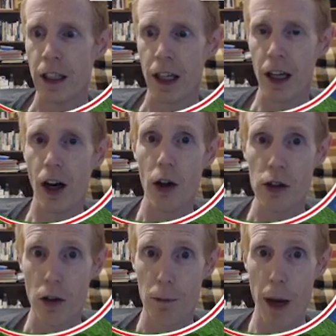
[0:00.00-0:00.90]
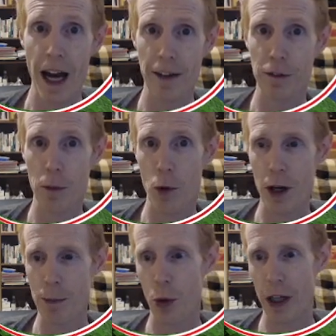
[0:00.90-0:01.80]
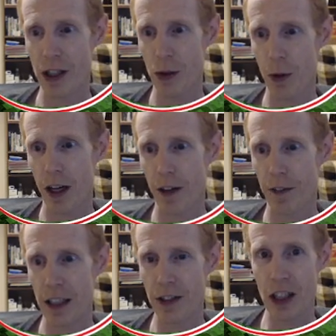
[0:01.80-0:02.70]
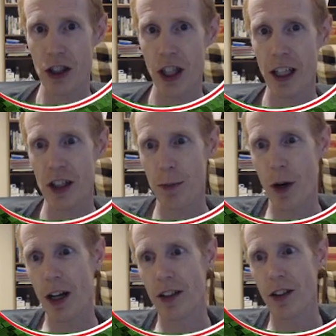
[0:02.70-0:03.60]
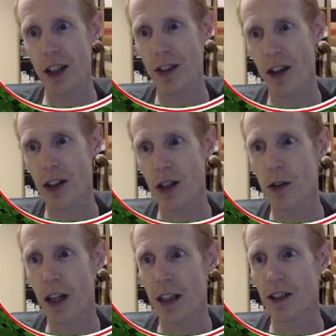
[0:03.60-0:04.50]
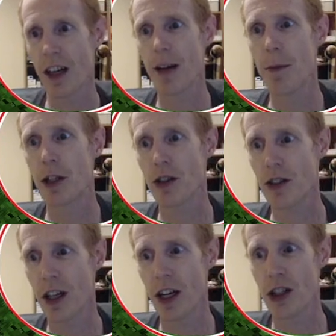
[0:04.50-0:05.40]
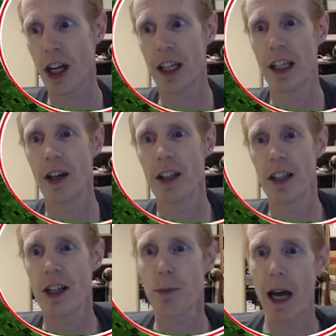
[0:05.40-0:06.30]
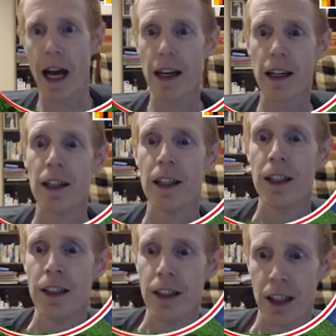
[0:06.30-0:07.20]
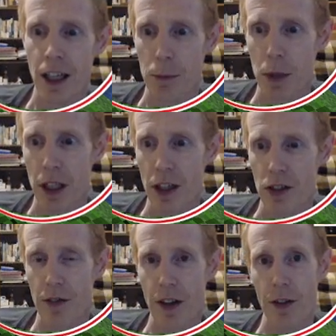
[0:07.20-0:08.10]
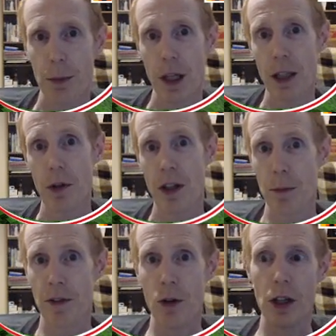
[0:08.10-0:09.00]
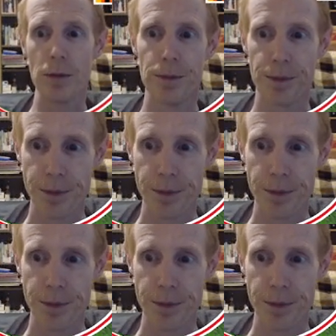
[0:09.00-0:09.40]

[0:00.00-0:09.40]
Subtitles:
Also back from 1.12 is a chickens mod. So these are the two things that I'm interested in checking out in this pack because I've never played with them before.